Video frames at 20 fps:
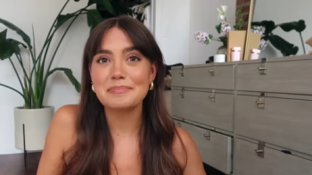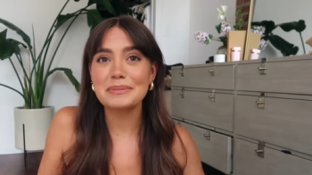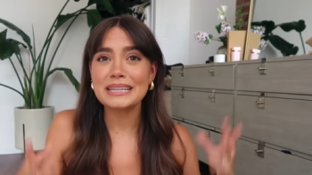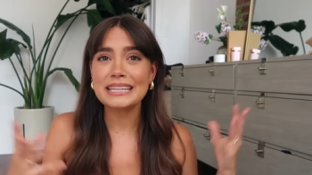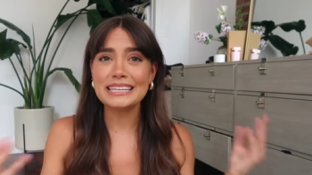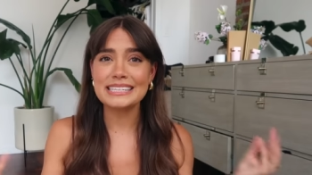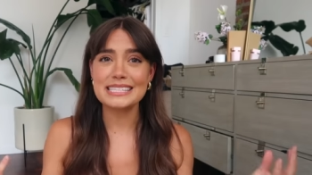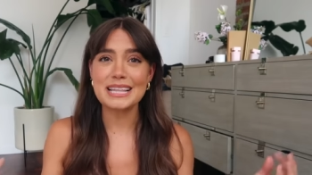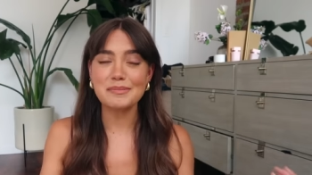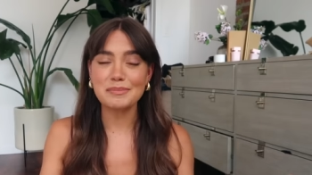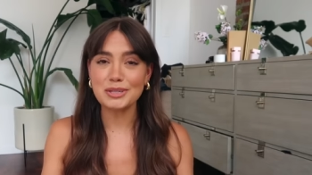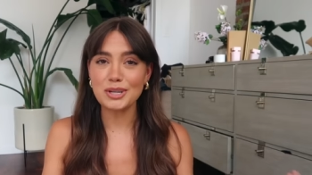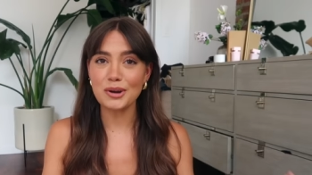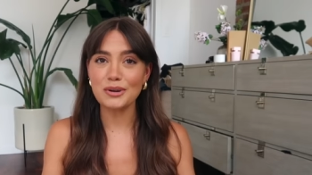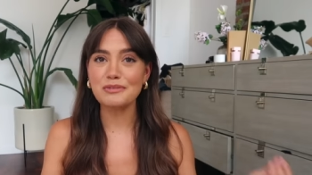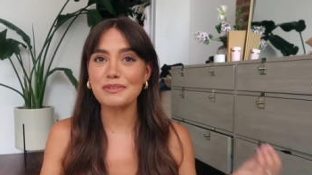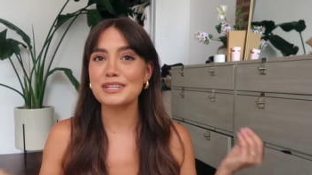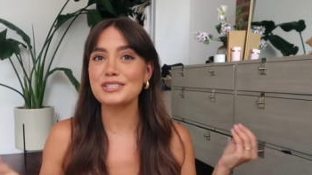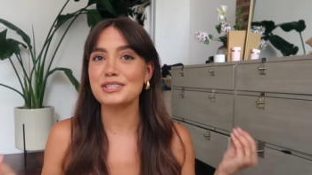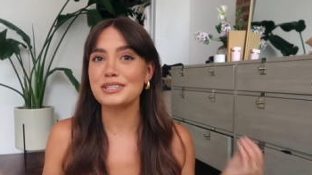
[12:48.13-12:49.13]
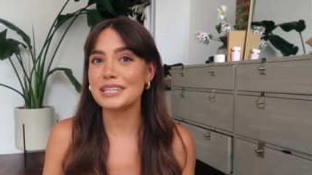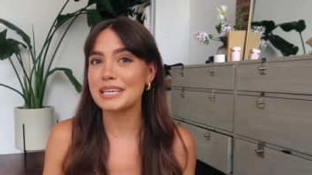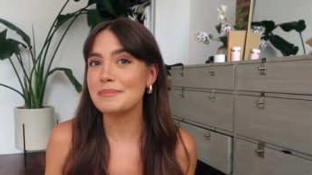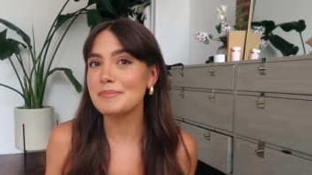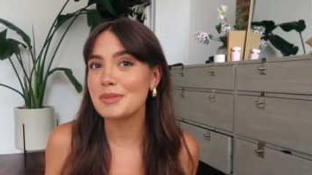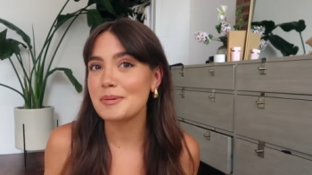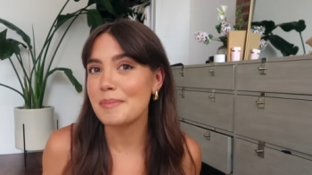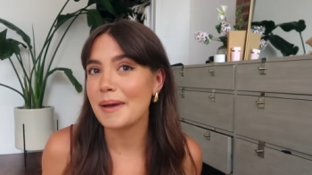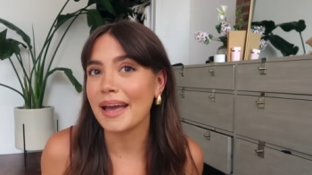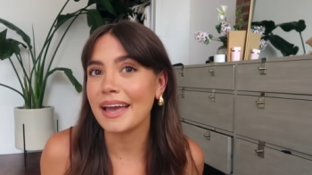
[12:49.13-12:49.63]
Please let me know if I should
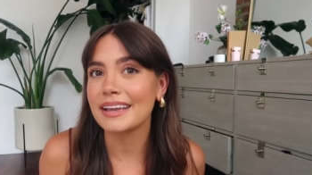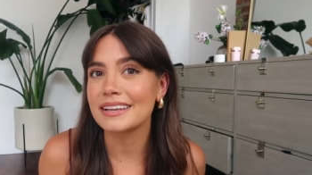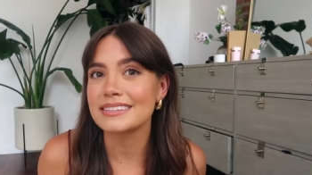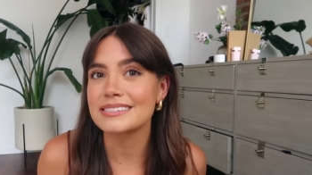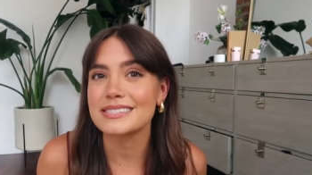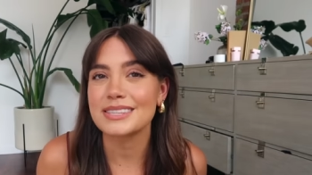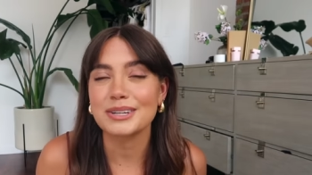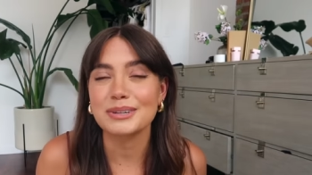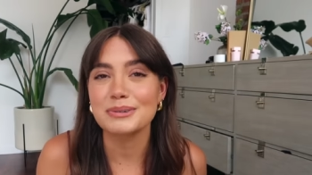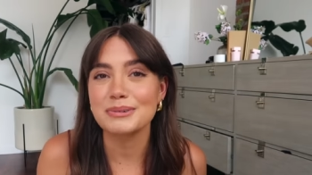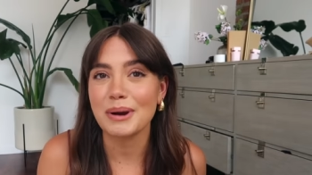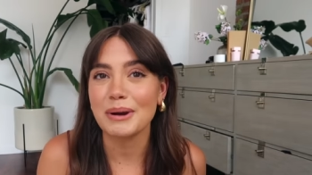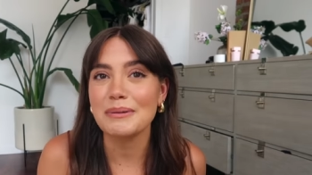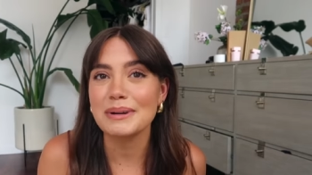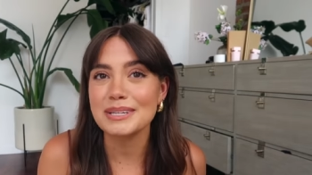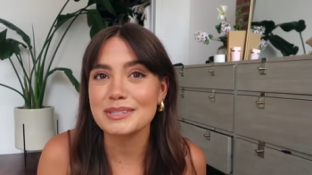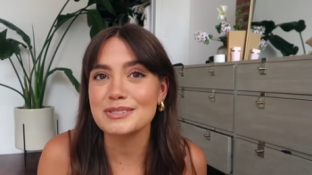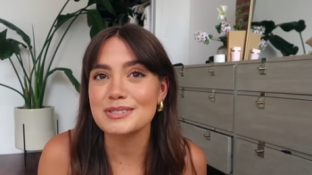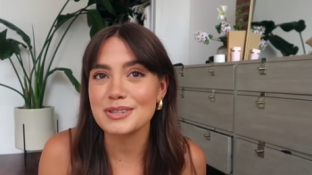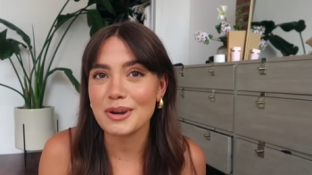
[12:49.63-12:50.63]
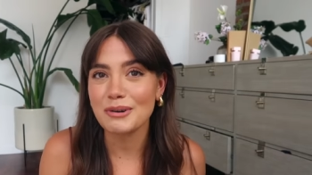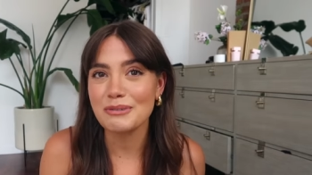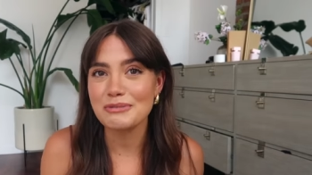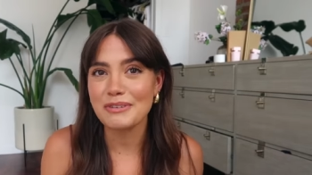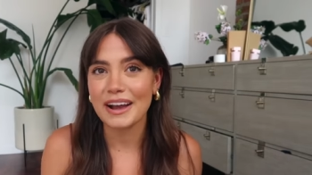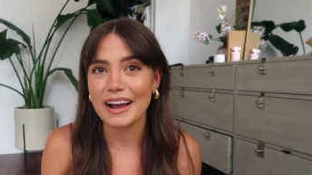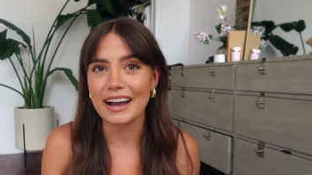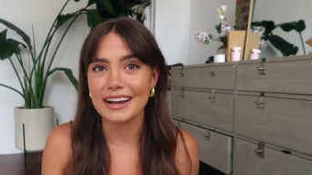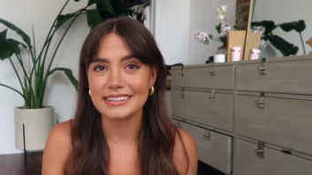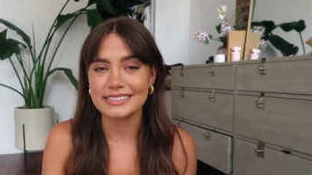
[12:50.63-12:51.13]
keep the bangs. They're growing so
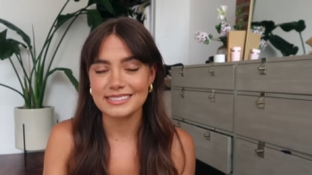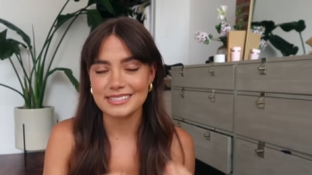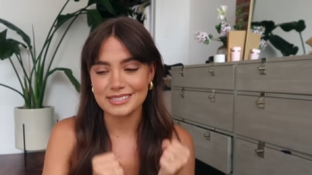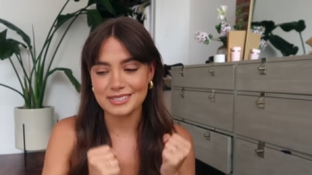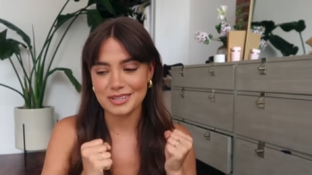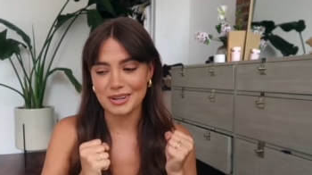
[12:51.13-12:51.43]
fast.